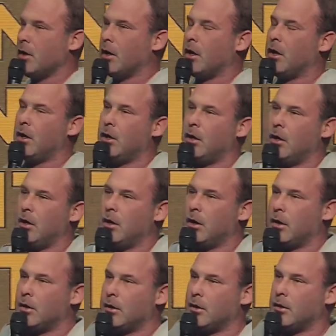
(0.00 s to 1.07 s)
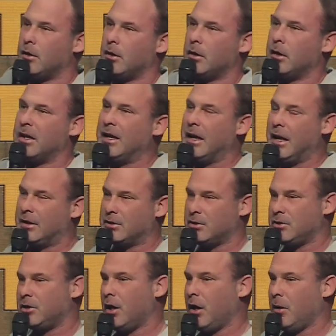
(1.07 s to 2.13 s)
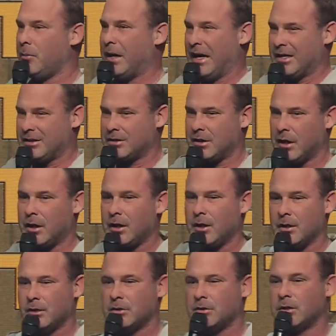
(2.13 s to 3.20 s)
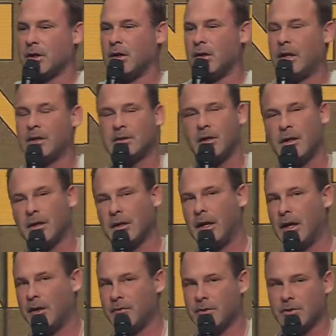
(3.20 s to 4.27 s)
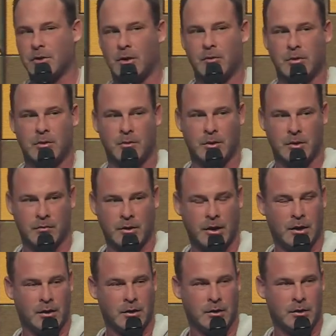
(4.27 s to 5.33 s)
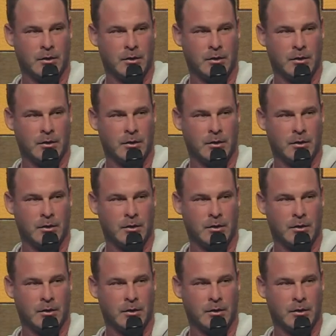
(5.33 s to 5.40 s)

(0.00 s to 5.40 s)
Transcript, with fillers: Uh, as dumb as that is, that's how a lot of us are with the Word of God.